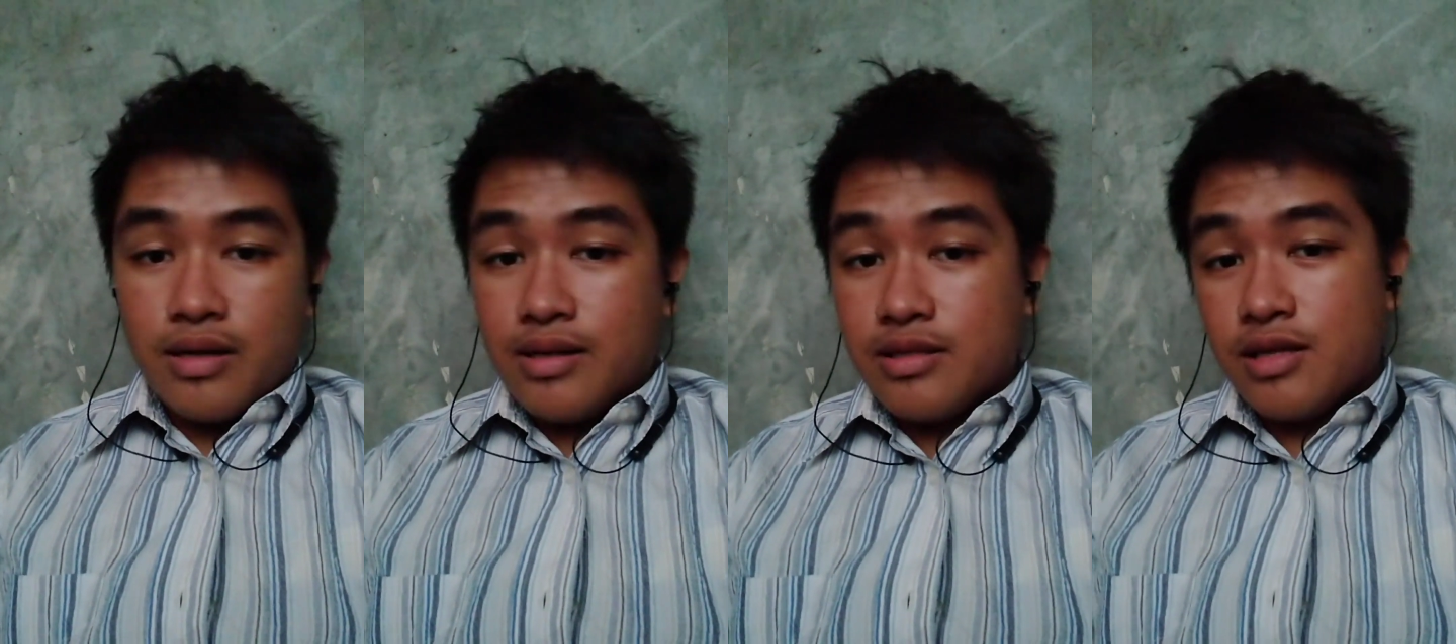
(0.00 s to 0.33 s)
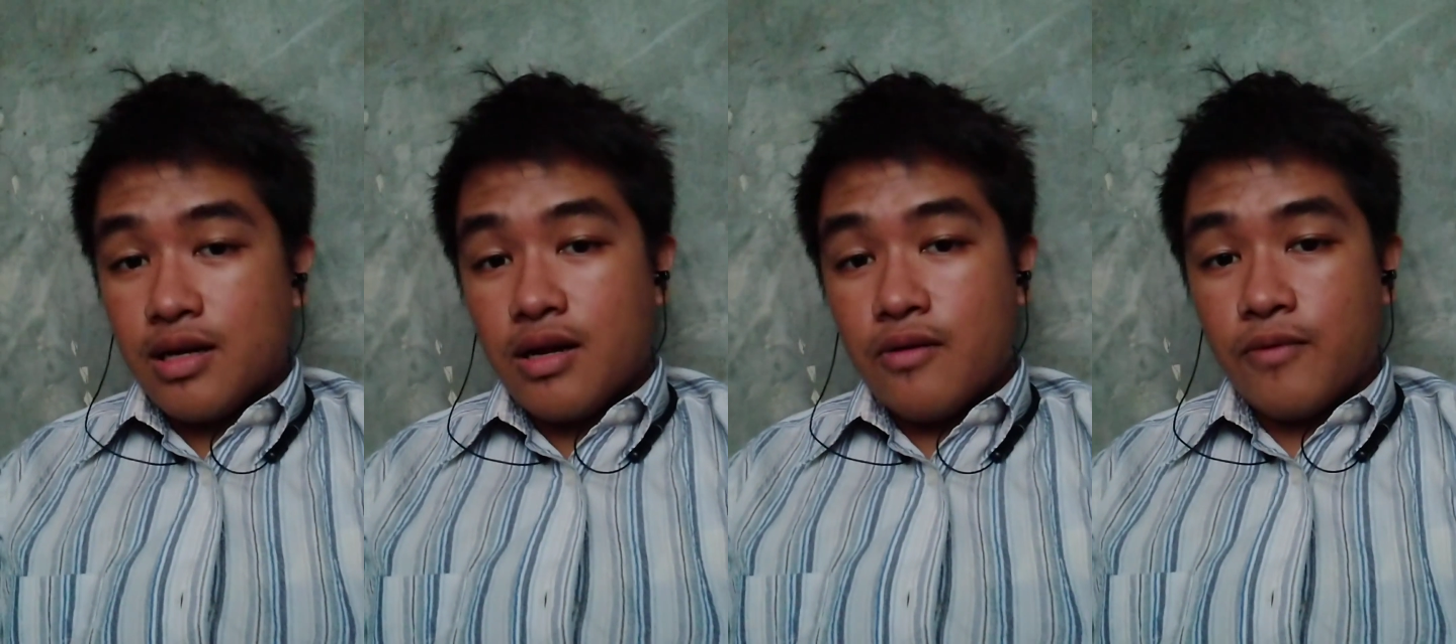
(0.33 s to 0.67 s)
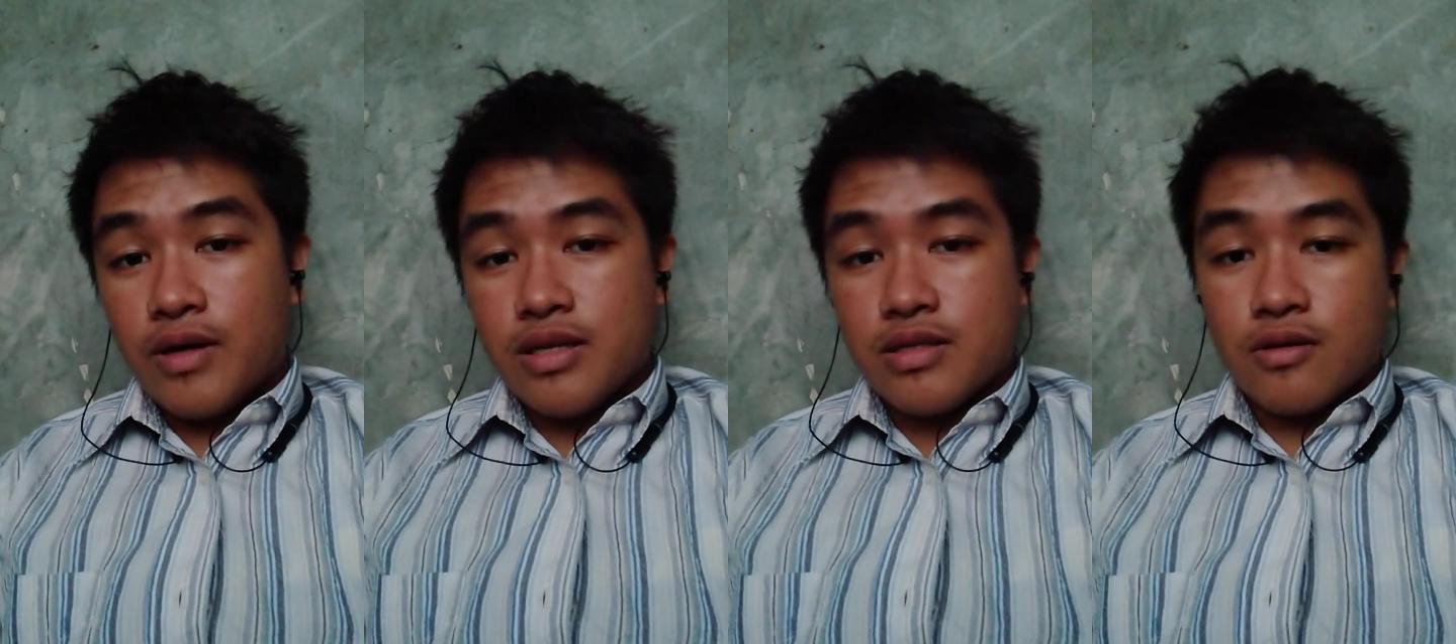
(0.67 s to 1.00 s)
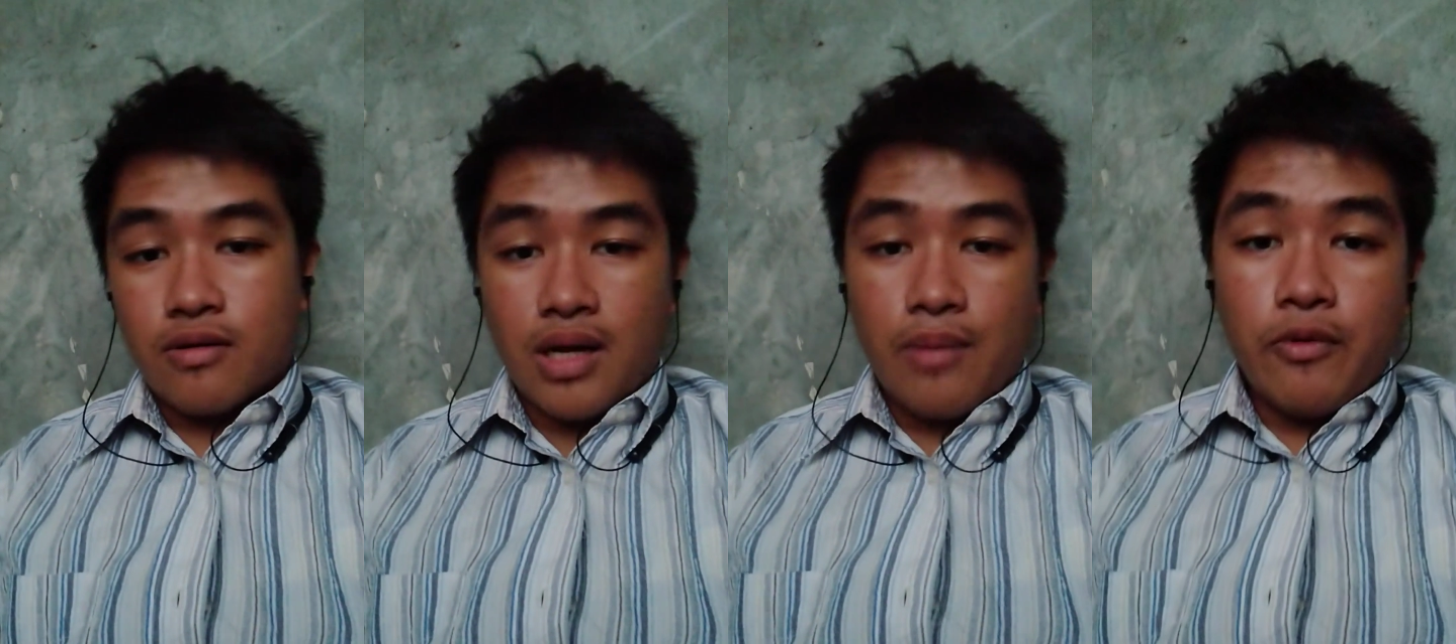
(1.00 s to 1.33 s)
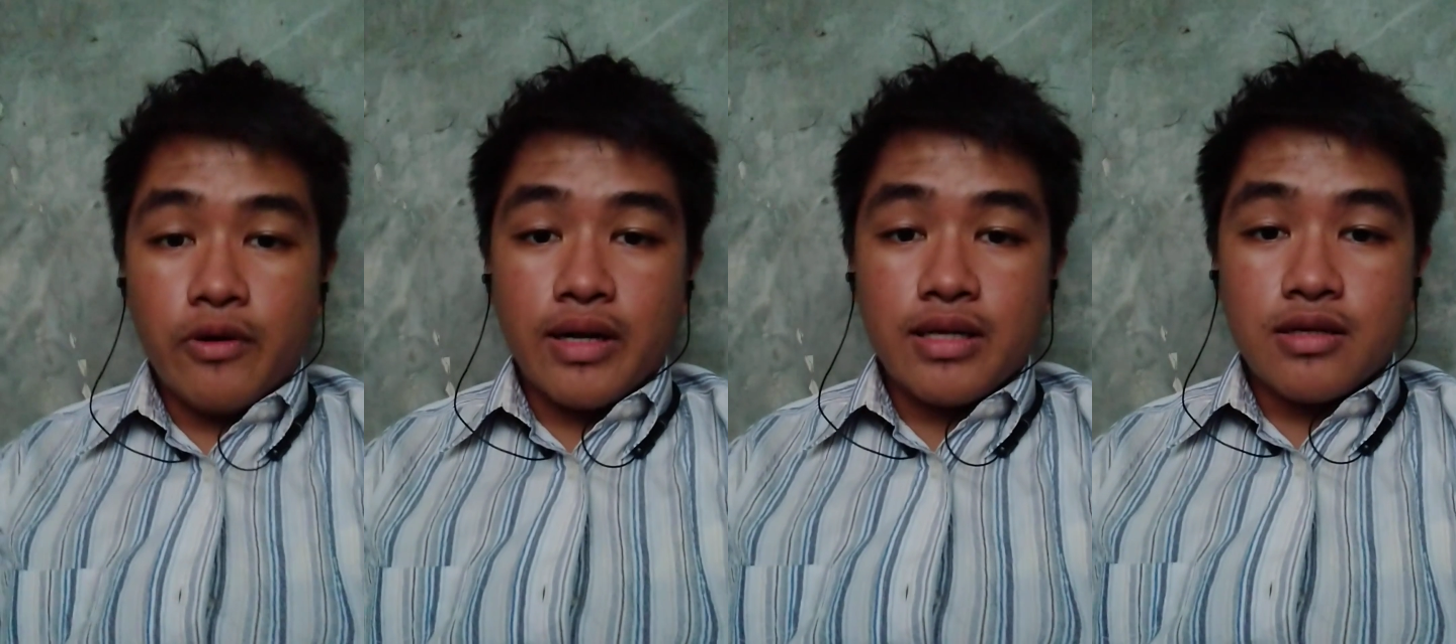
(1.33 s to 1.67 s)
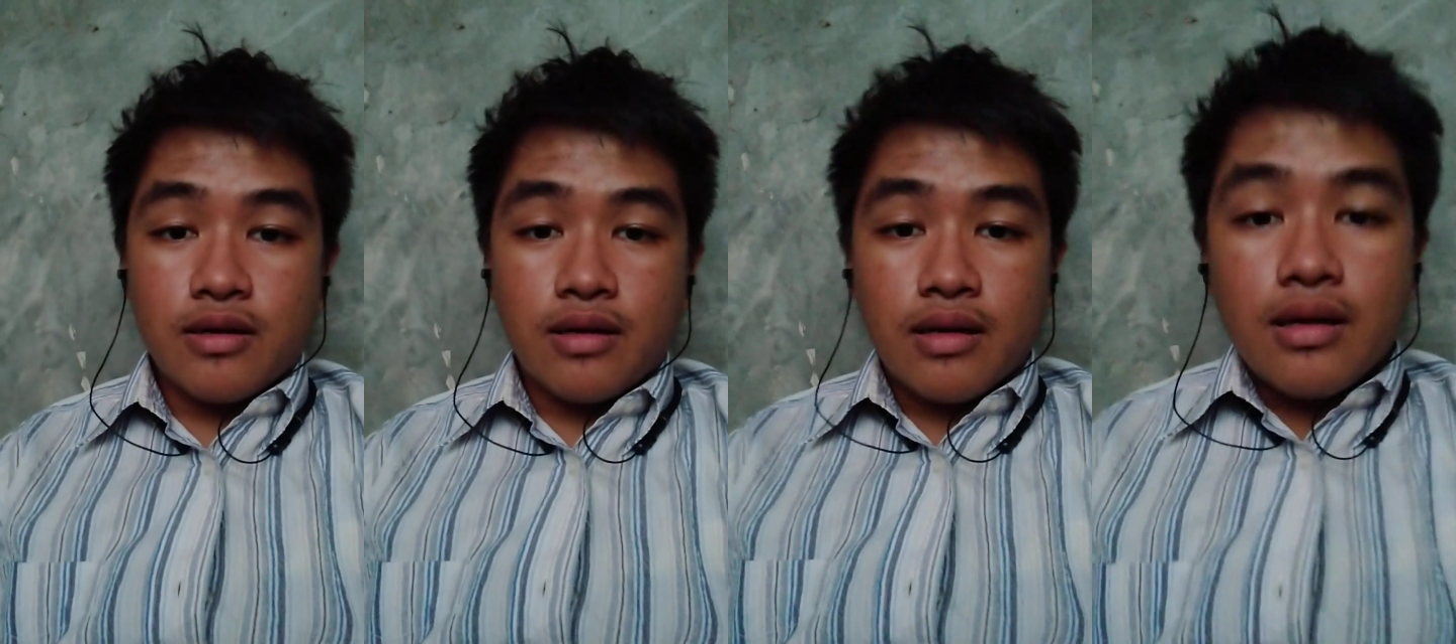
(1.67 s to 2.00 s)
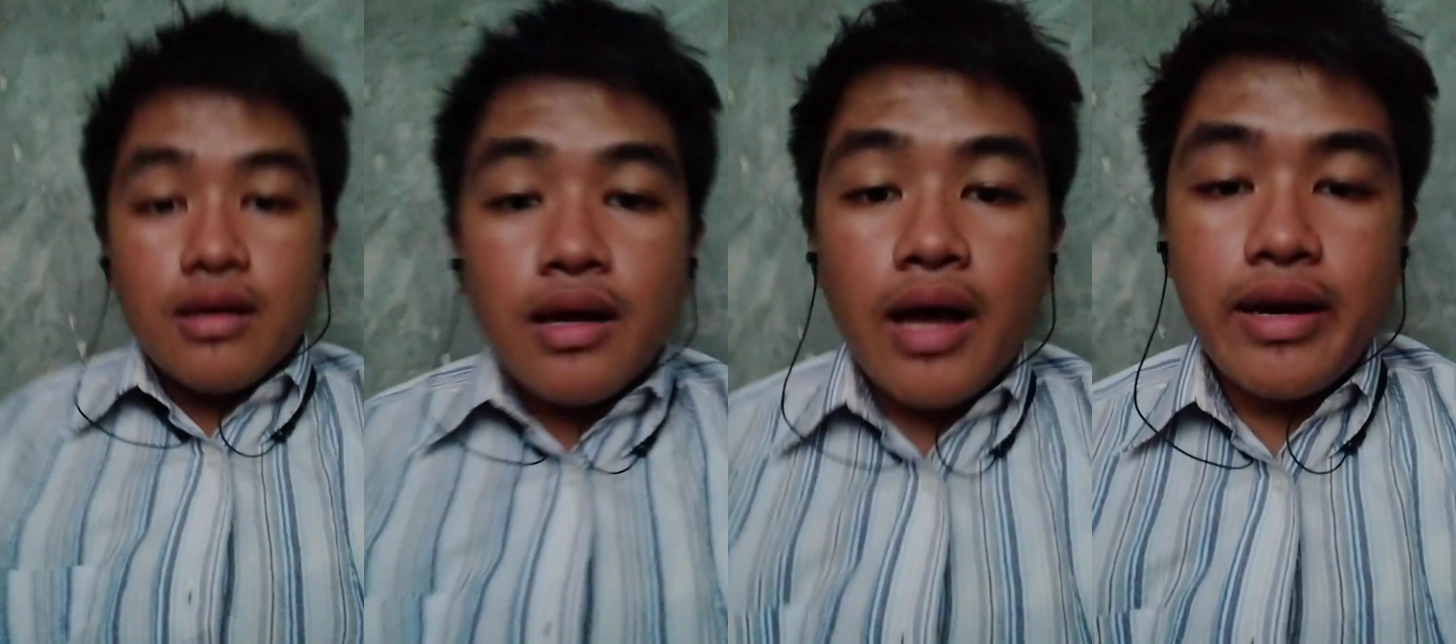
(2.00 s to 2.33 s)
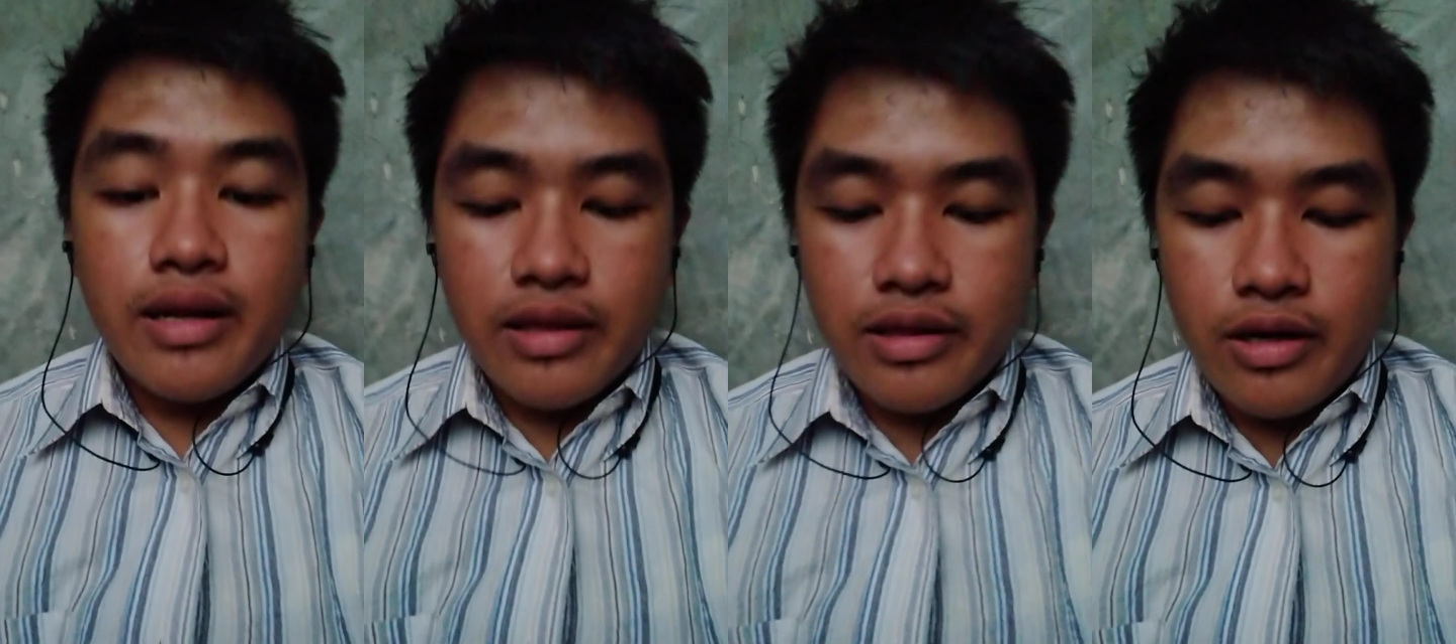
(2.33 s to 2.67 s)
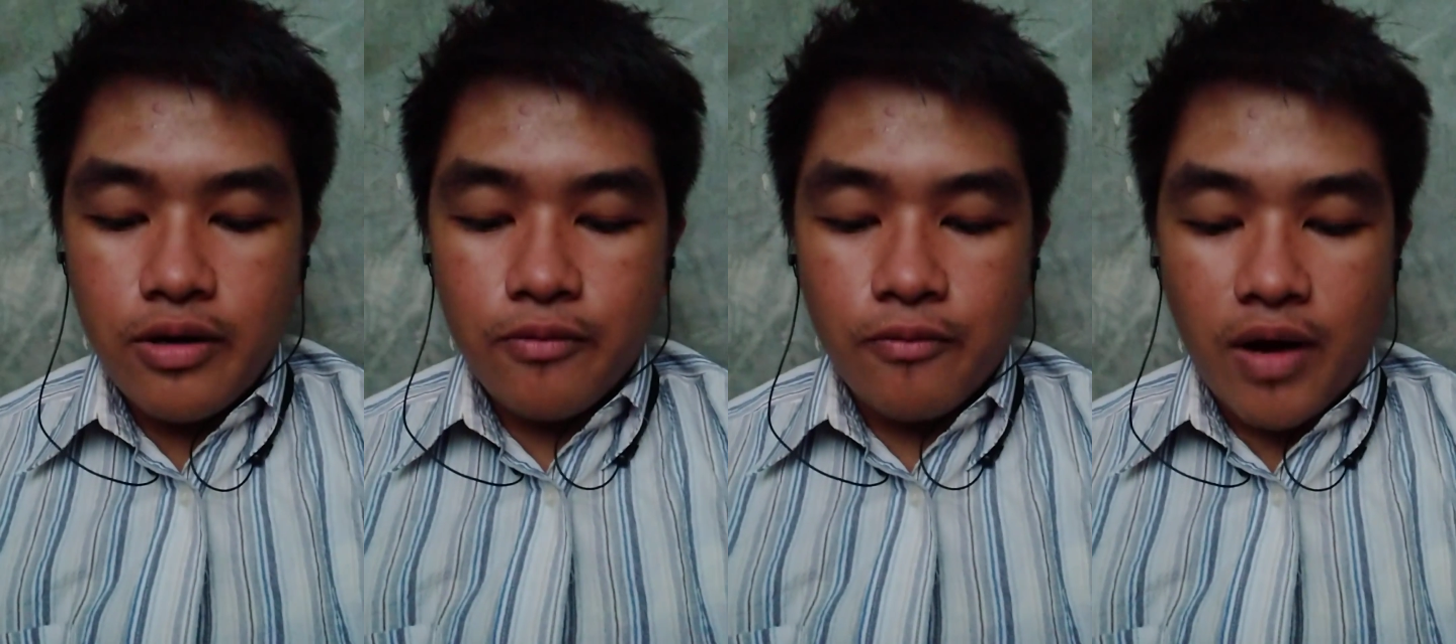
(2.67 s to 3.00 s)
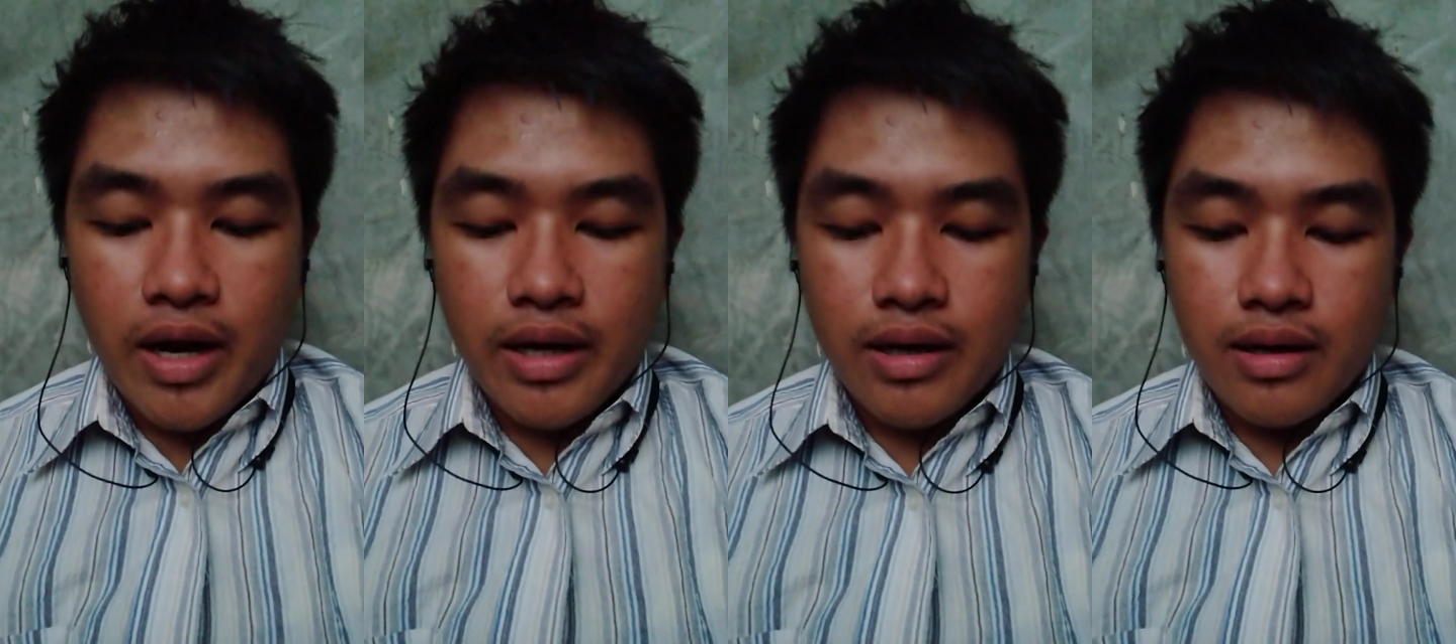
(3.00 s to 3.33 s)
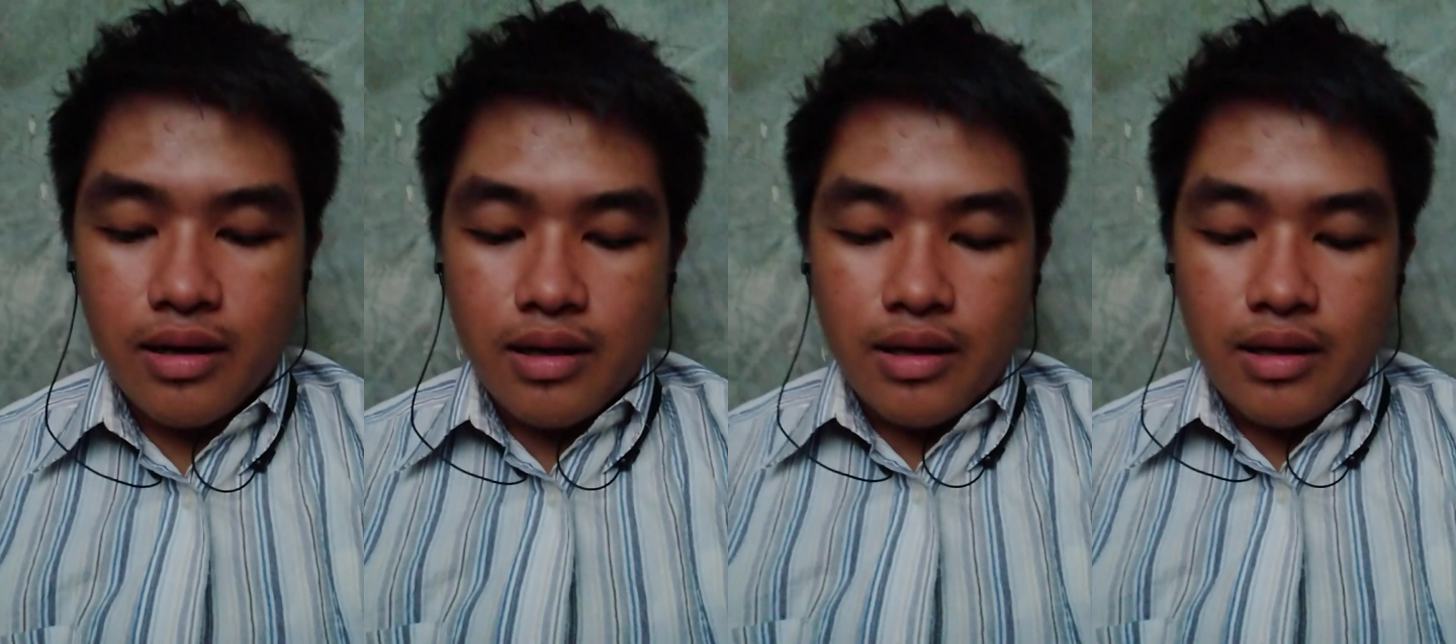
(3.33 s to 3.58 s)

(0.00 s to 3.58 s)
the second one is collaboration, and the third one